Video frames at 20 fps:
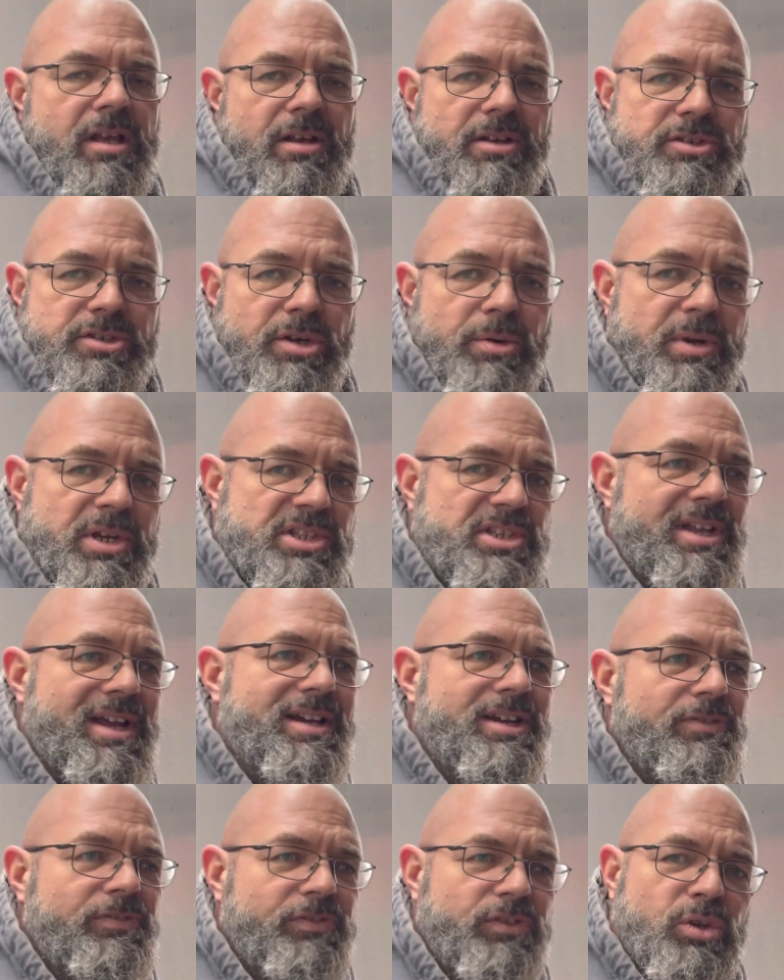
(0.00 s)
So it's
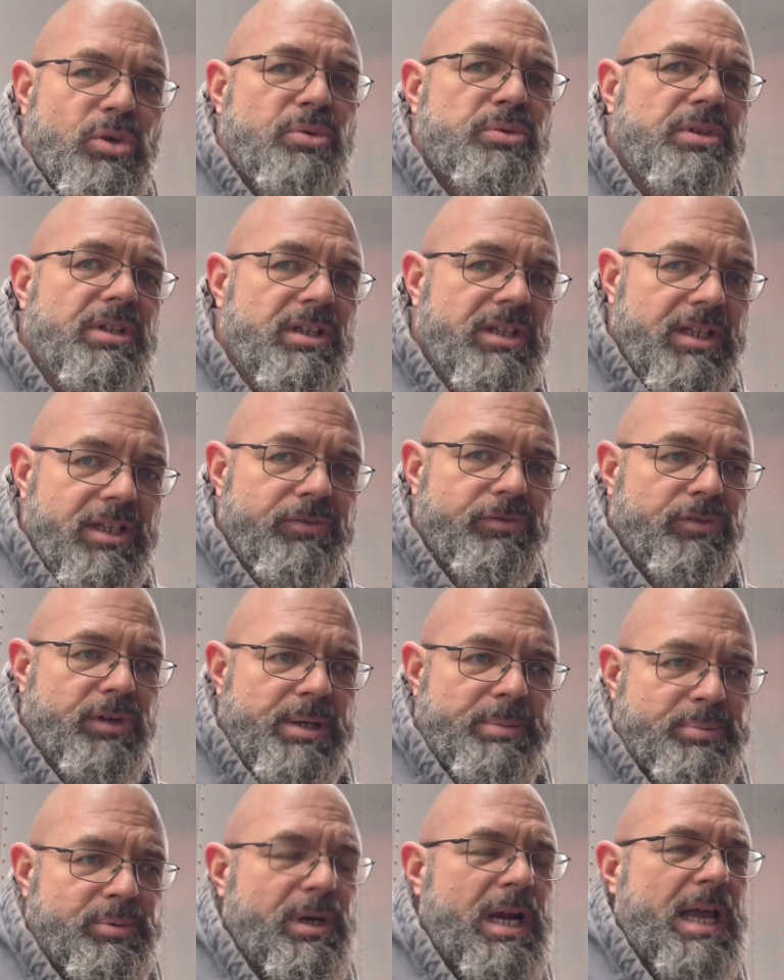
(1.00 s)
not a fuel delivery
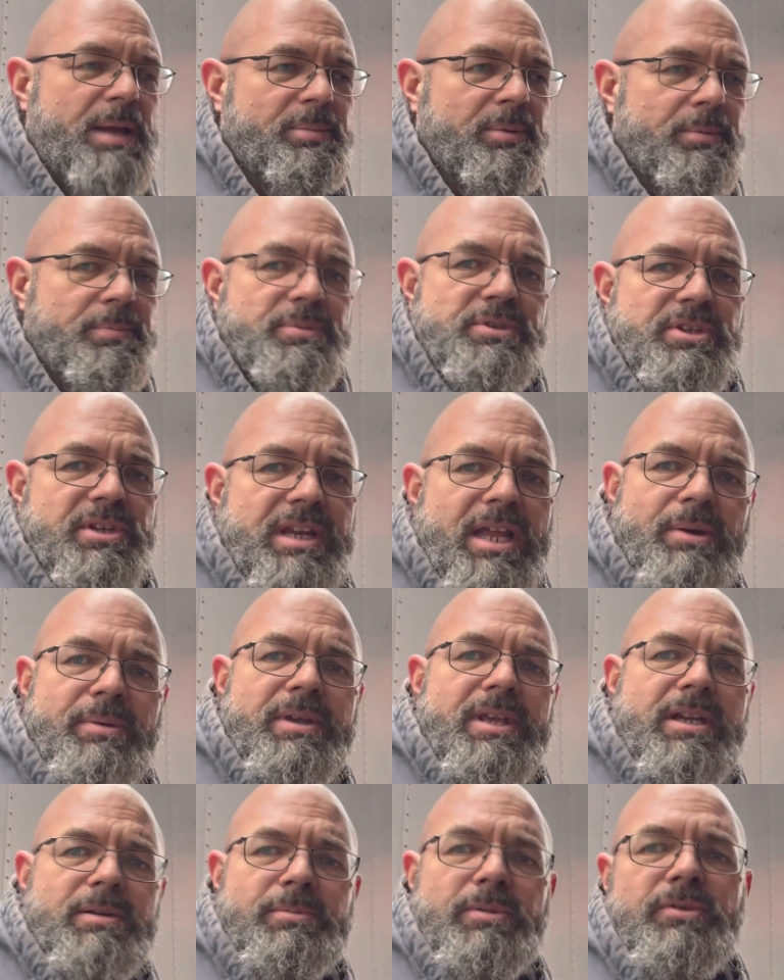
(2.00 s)
problem, so now we
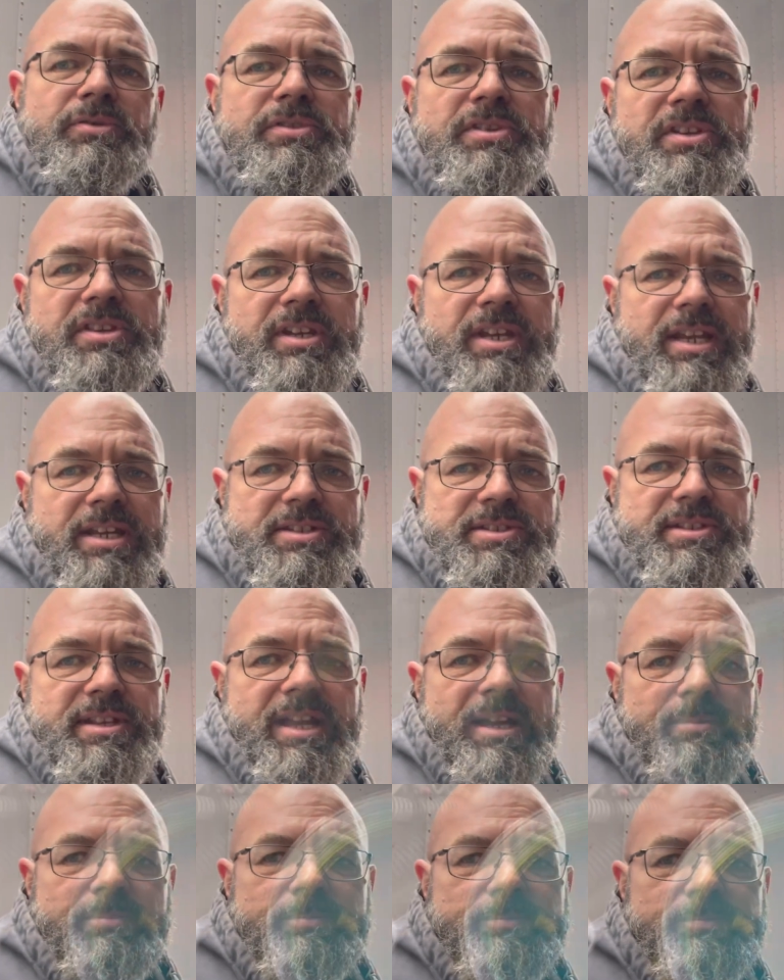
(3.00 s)
got to move to the next step.